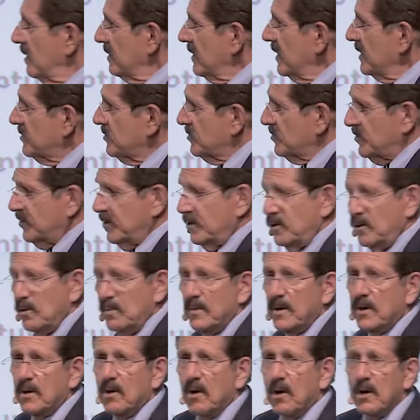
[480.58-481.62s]
That's the
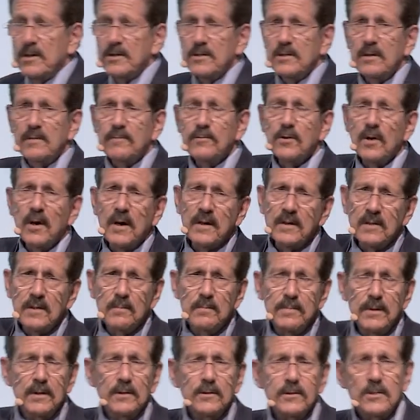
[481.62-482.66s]
human cost of trying
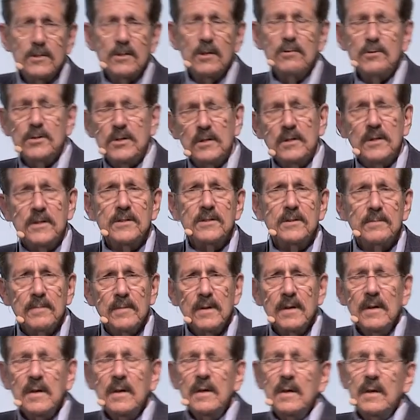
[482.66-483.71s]
to build
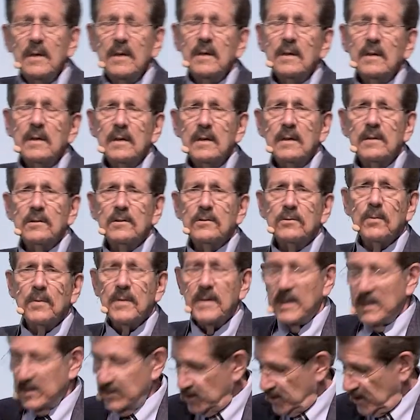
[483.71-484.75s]
socialism in the
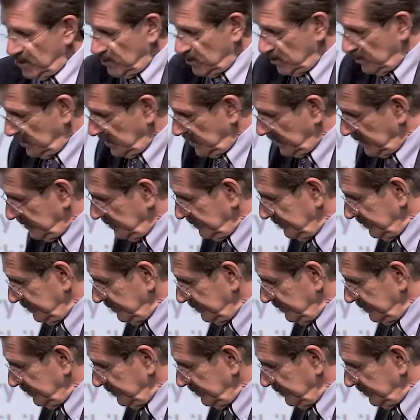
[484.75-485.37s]
20th century.